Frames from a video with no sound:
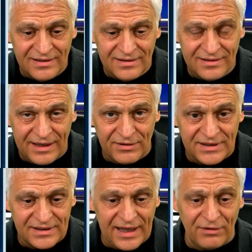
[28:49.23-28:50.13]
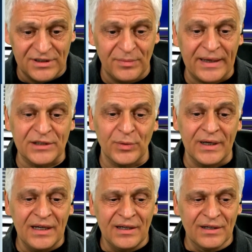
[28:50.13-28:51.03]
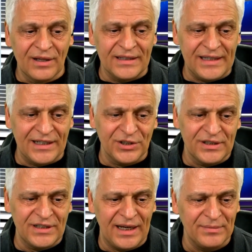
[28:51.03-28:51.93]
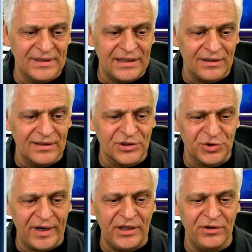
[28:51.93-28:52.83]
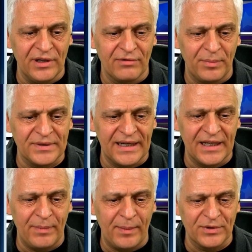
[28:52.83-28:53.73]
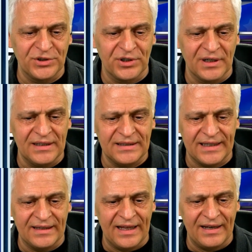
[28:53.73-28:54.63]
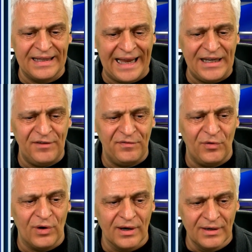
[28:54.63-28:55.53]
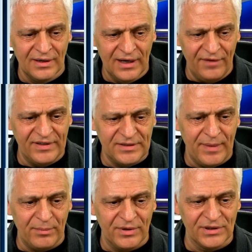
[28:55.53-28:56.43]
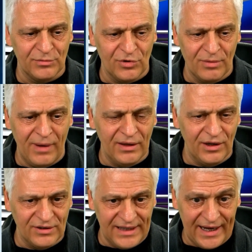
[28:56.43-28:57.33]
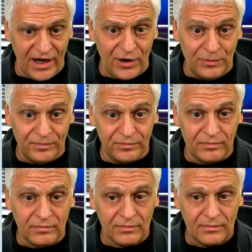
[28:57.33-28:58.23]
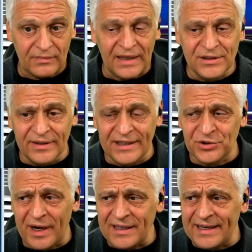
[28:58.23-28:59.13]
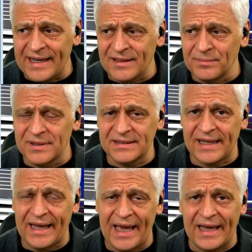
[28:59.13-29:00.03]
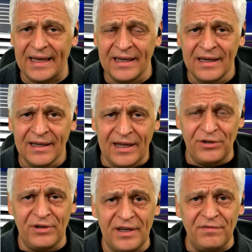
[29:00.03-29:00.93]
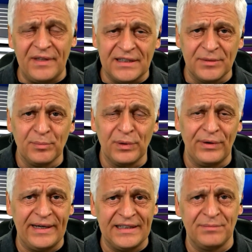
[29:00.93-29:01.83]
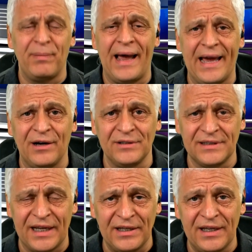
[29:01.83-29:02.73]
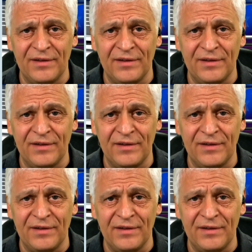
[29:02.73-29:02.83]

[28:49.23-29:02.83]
That was the biggest one. Los Angeles Times Guild, a trade union representing the paper's journalists, said that 94 of its members were among those let go. So they tried to get them to say, hey, can you give these employees buyouts? Can you give